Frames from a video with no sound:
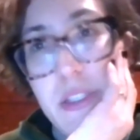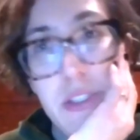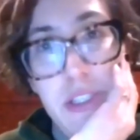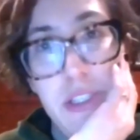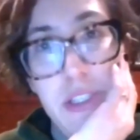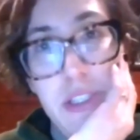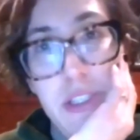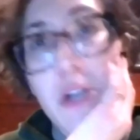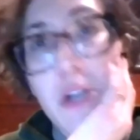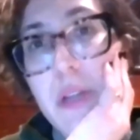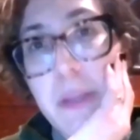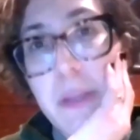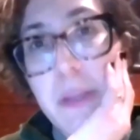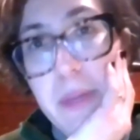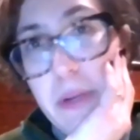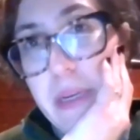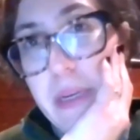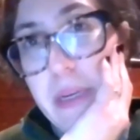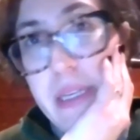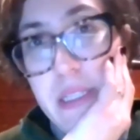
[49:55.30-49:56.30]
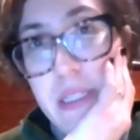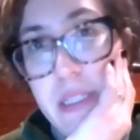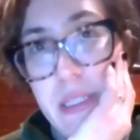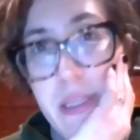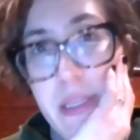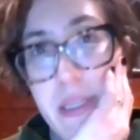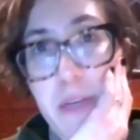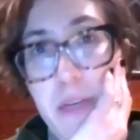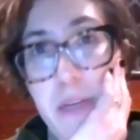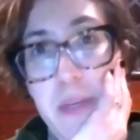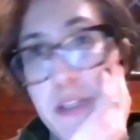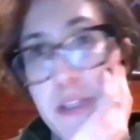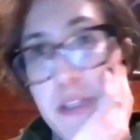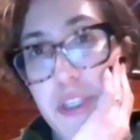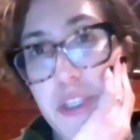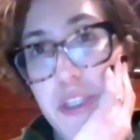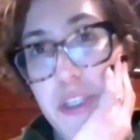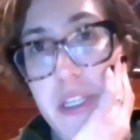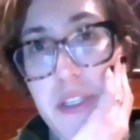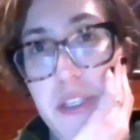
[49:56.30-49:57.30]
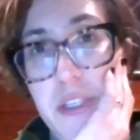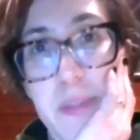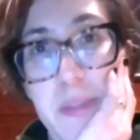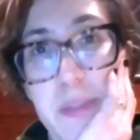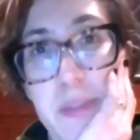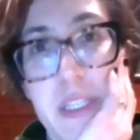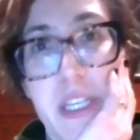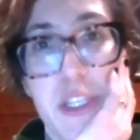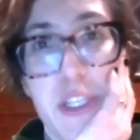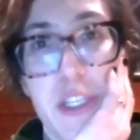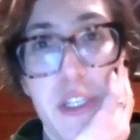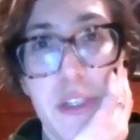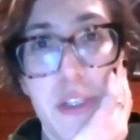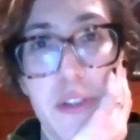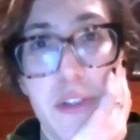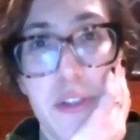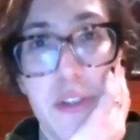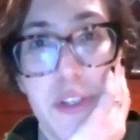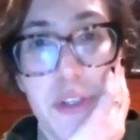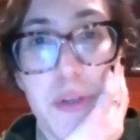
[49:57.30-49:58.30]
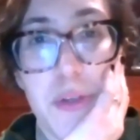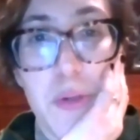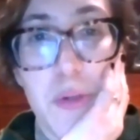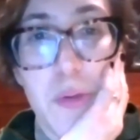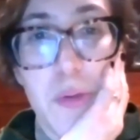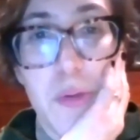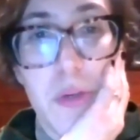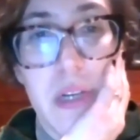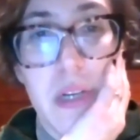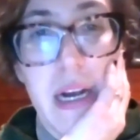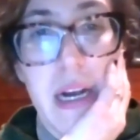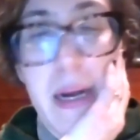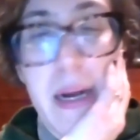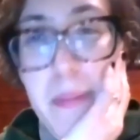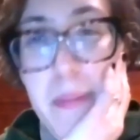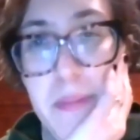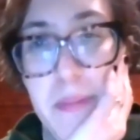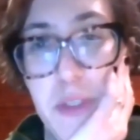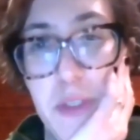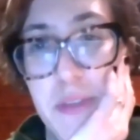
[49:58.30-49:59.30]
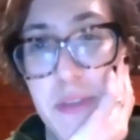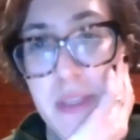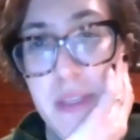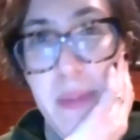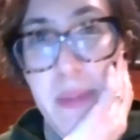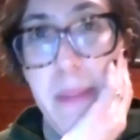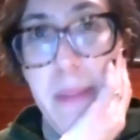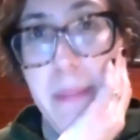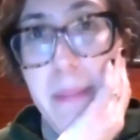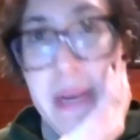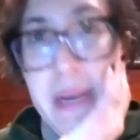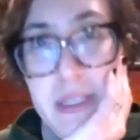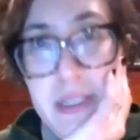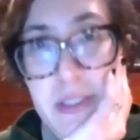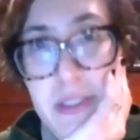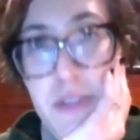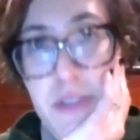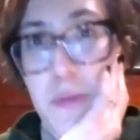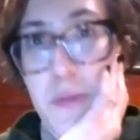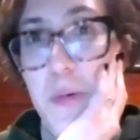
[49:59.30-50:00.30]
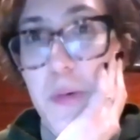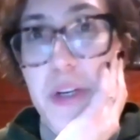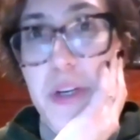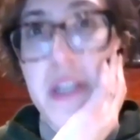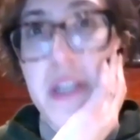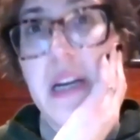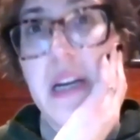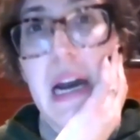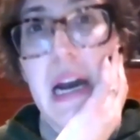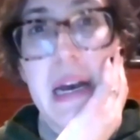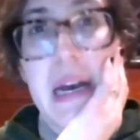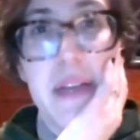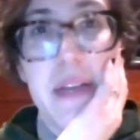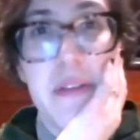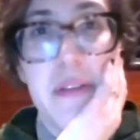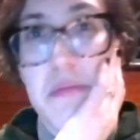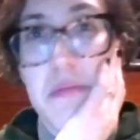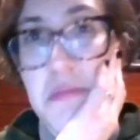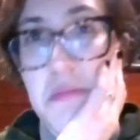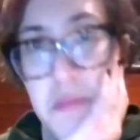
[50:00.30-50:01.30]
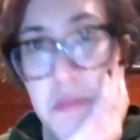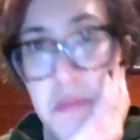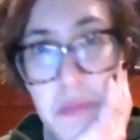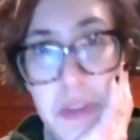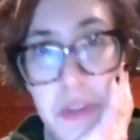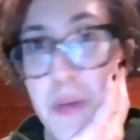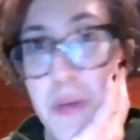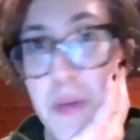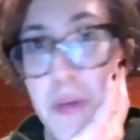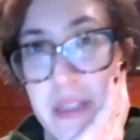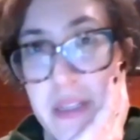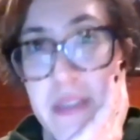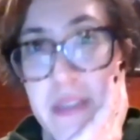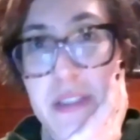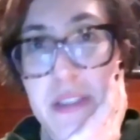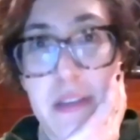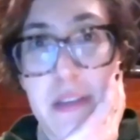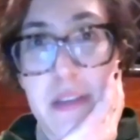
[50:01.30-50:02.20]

just totally reoriented their research and interpretation to um, do some of the best work on New England